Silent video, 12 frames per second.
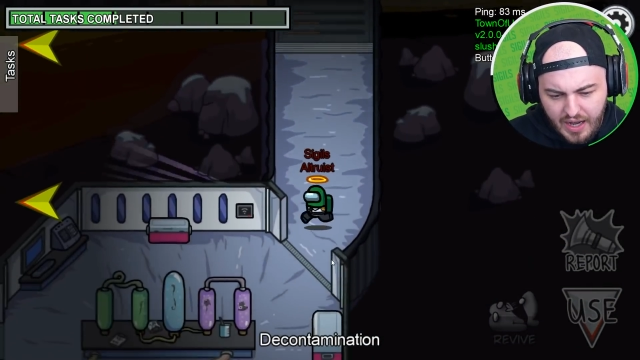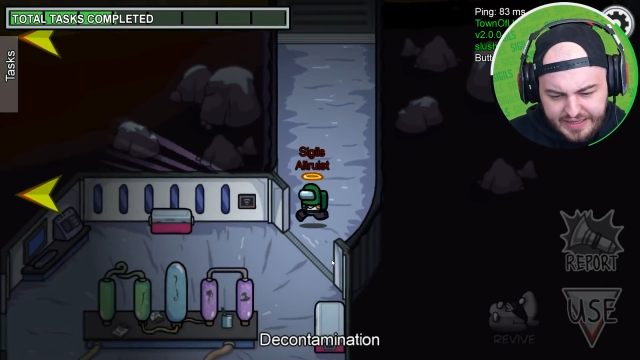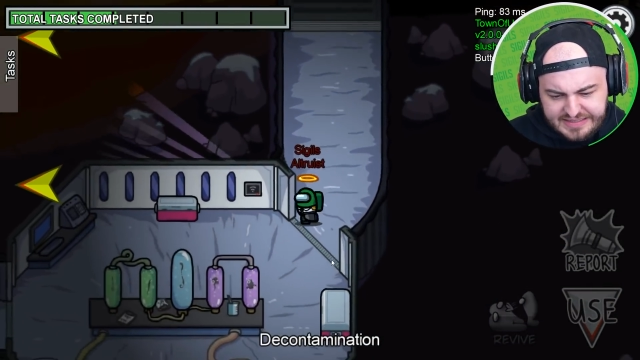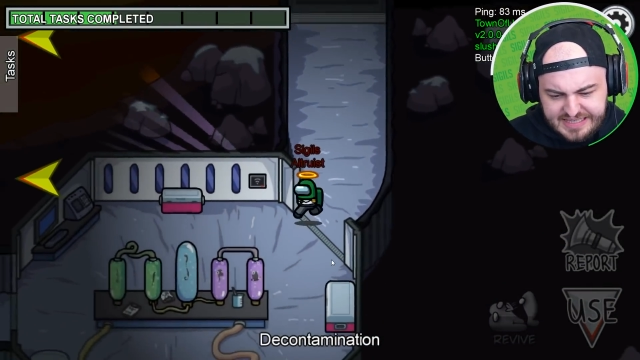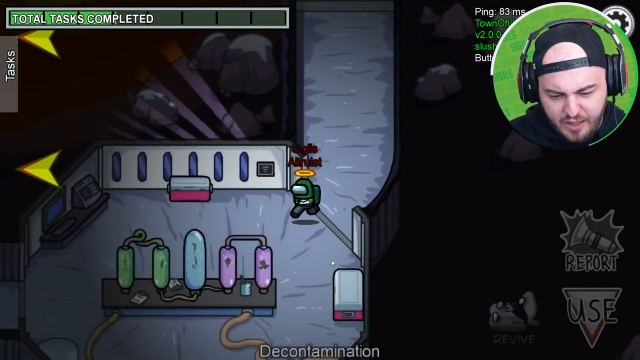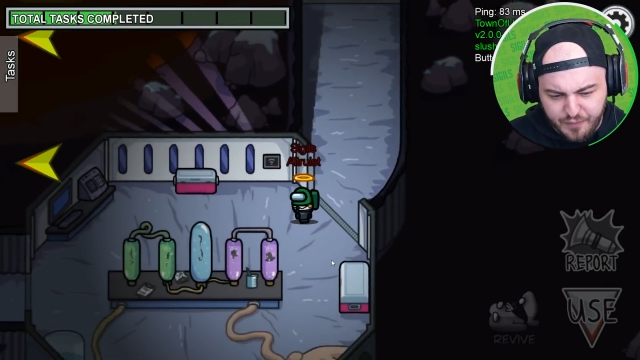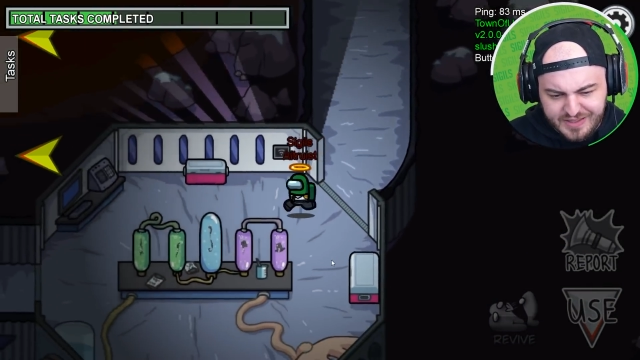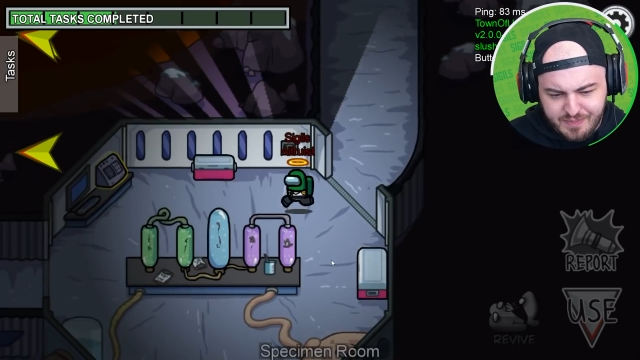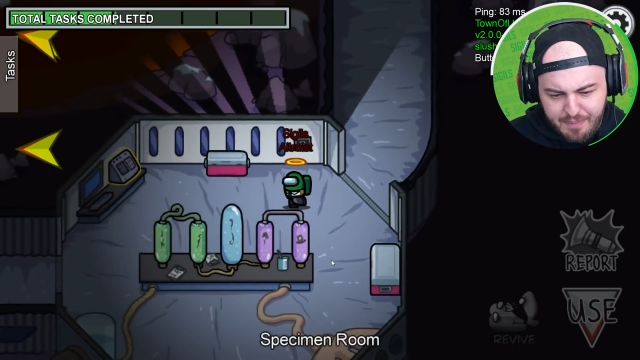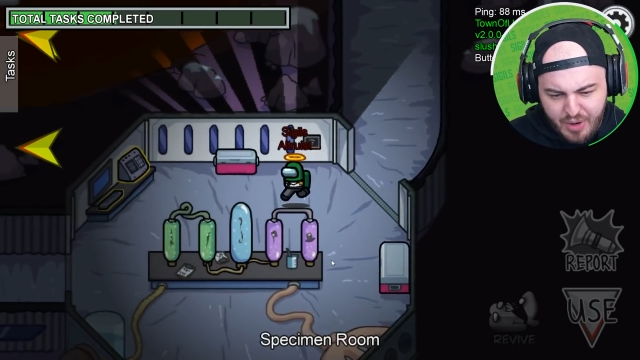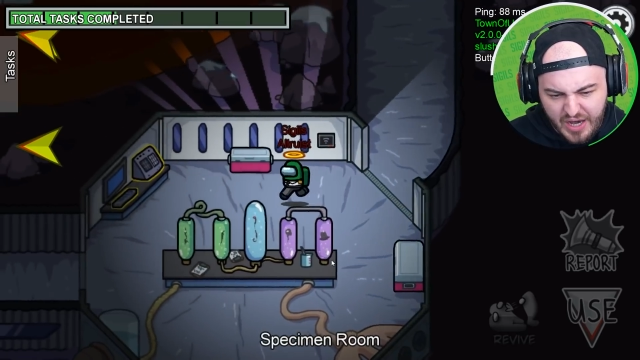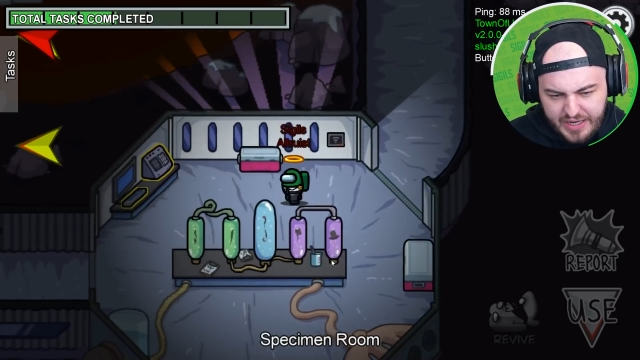I can sacrifice
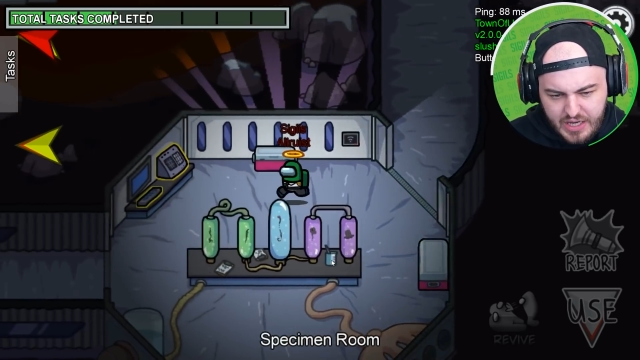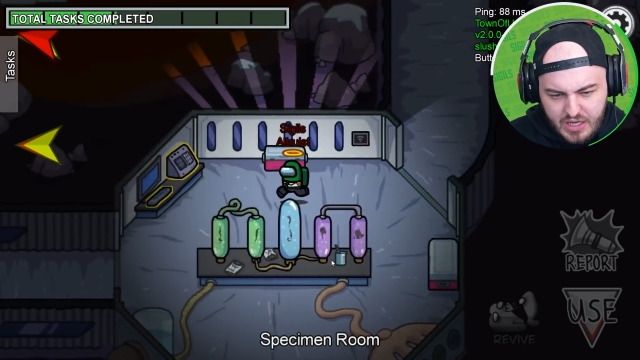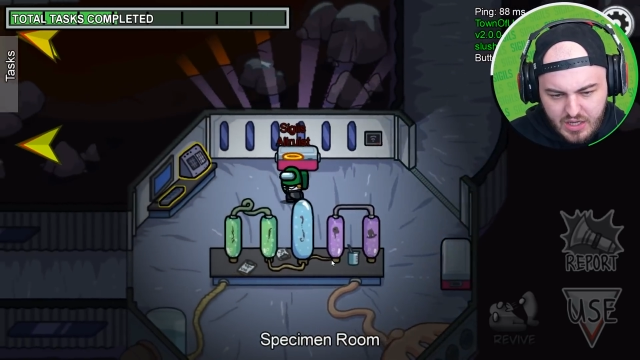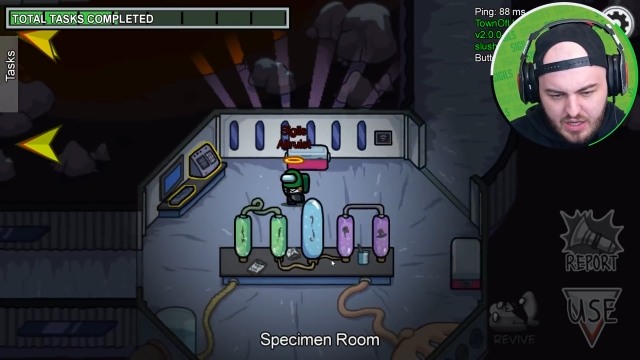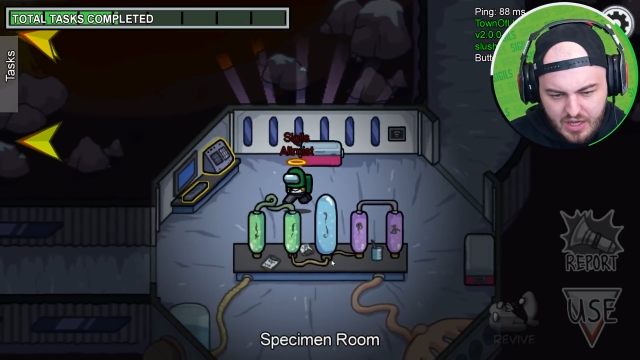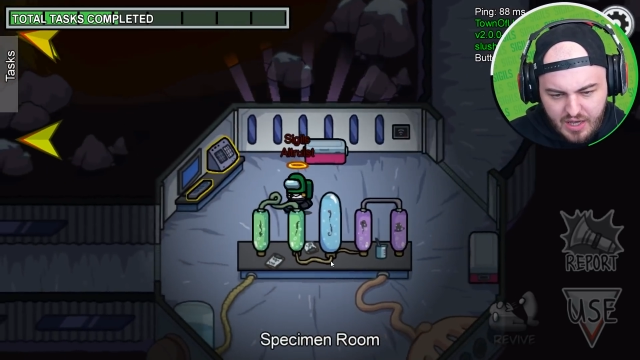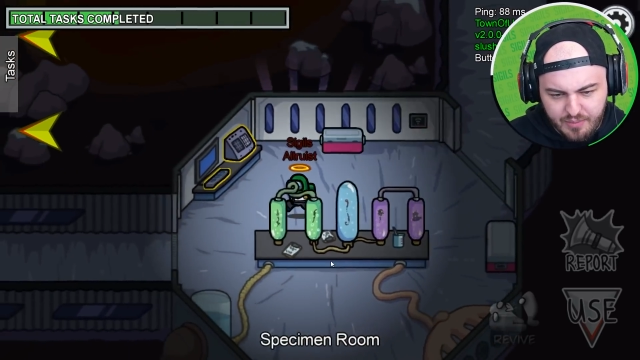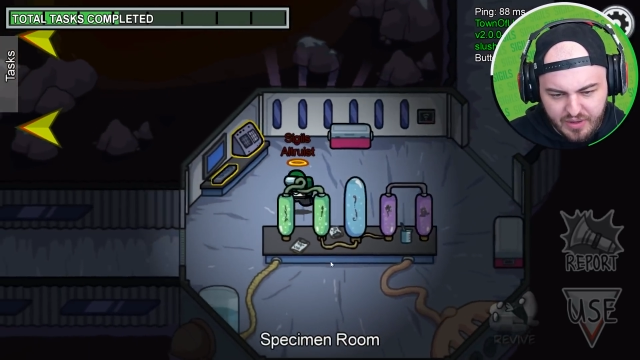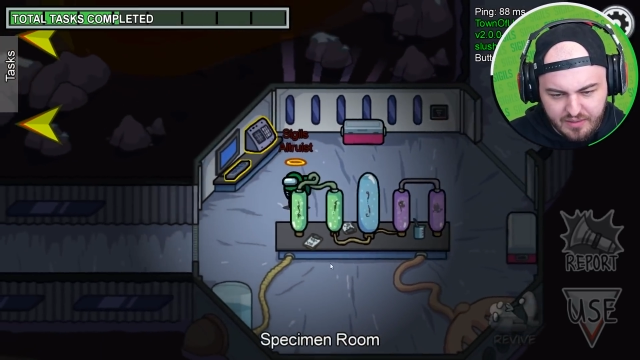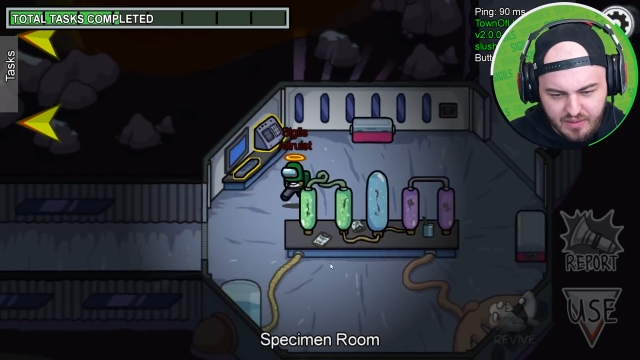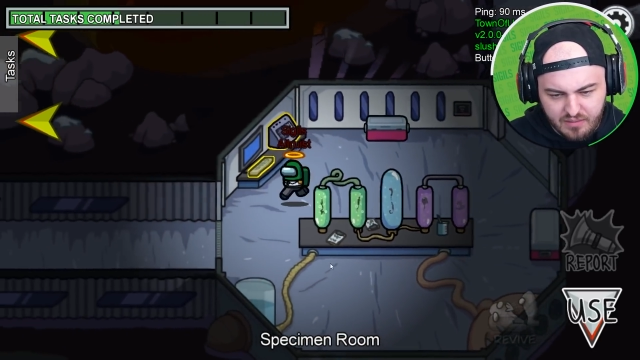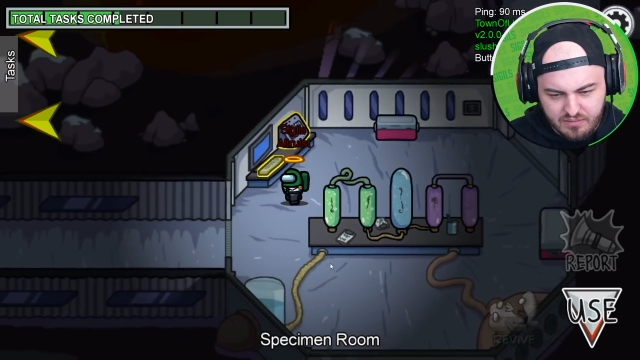my body
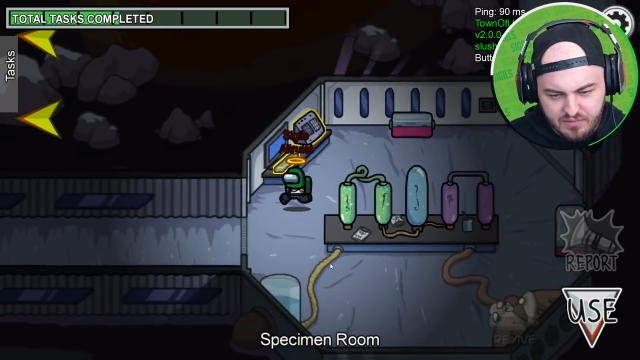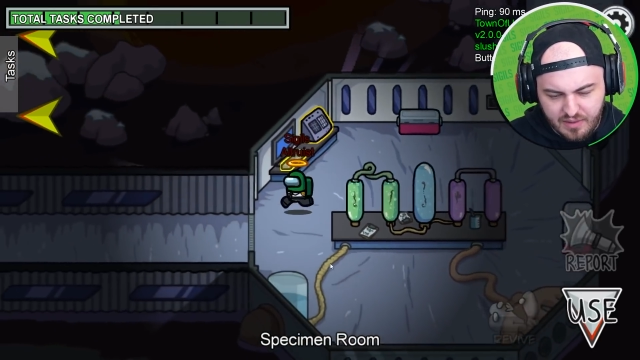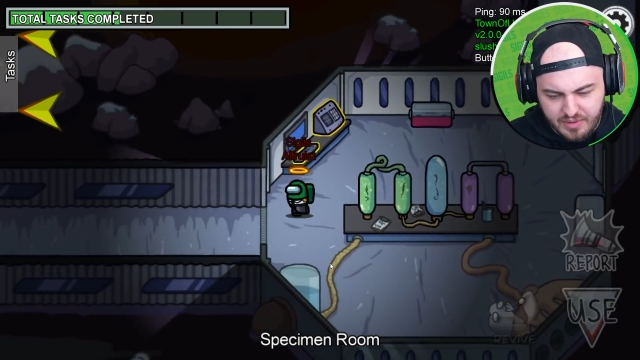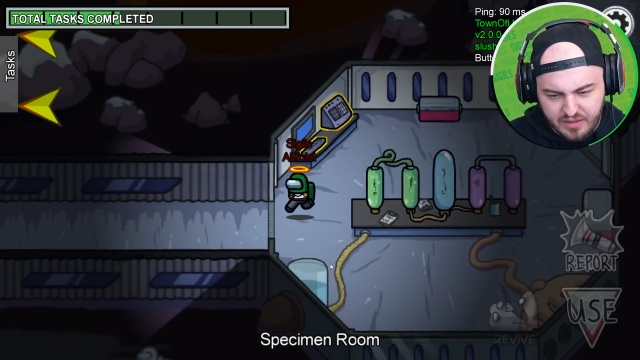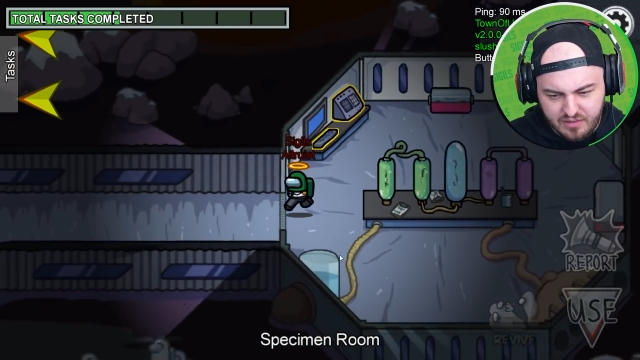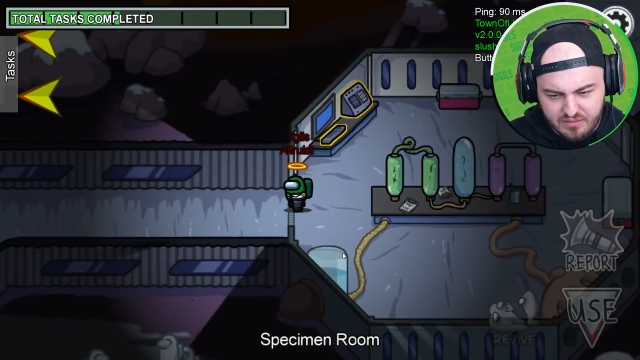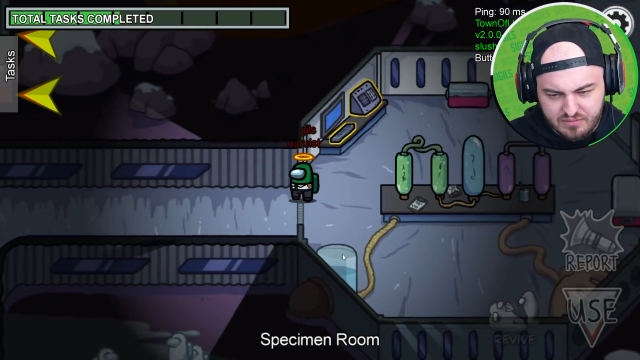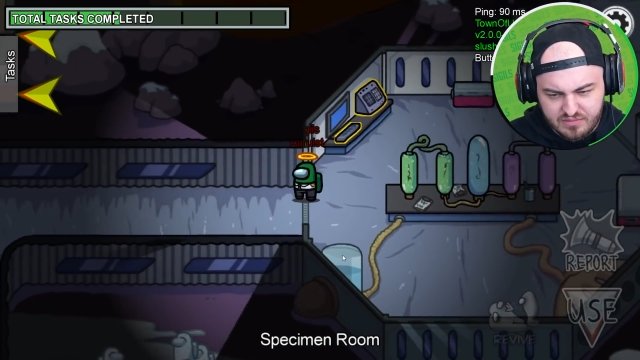I'm not...